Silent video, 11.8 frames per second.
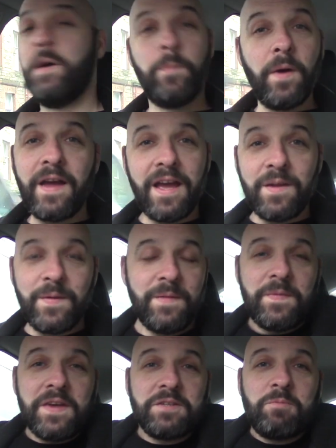But anyway,
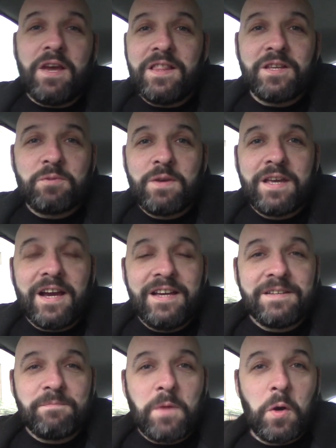that's about it this week,
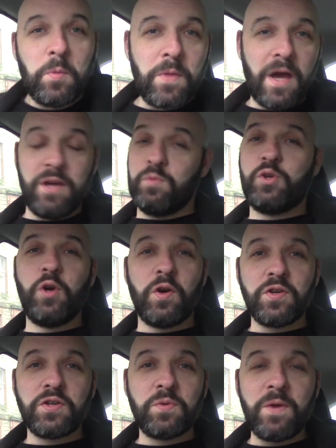guys. I hope that I'm
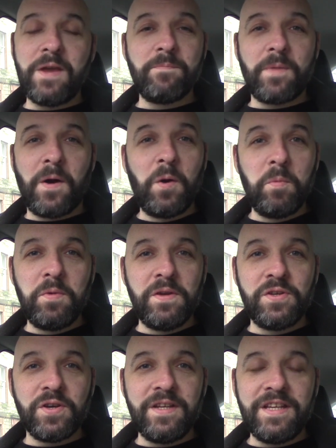short, sweet, but I hope you
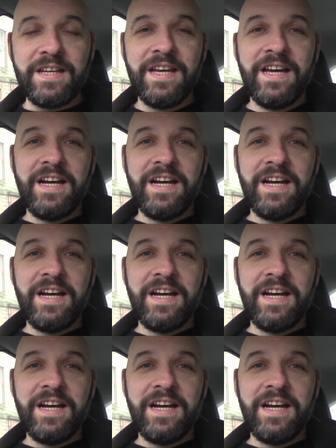enjoyed it.